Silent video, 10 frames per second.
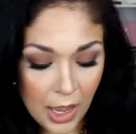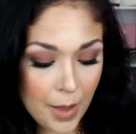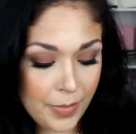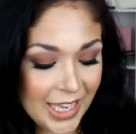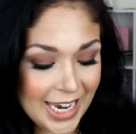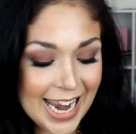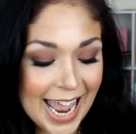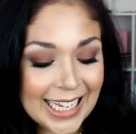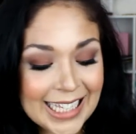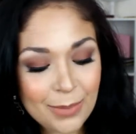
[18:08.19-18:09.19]
Um, the
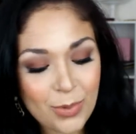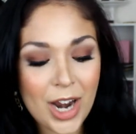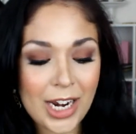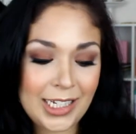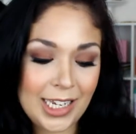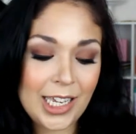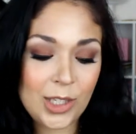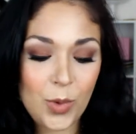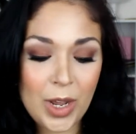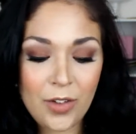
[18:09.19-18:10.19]
next product
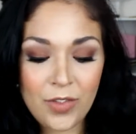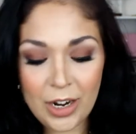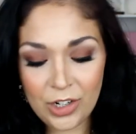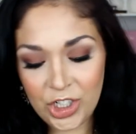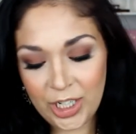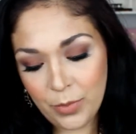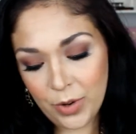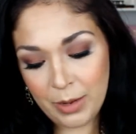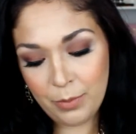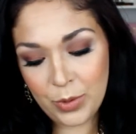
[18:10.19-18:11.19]
is one of their
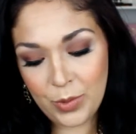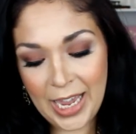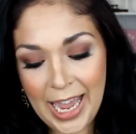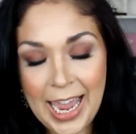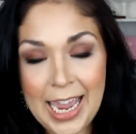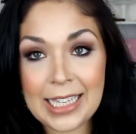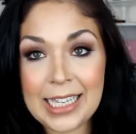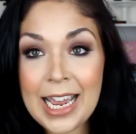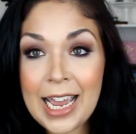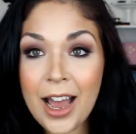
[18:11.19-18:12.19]
shimmering bouquets.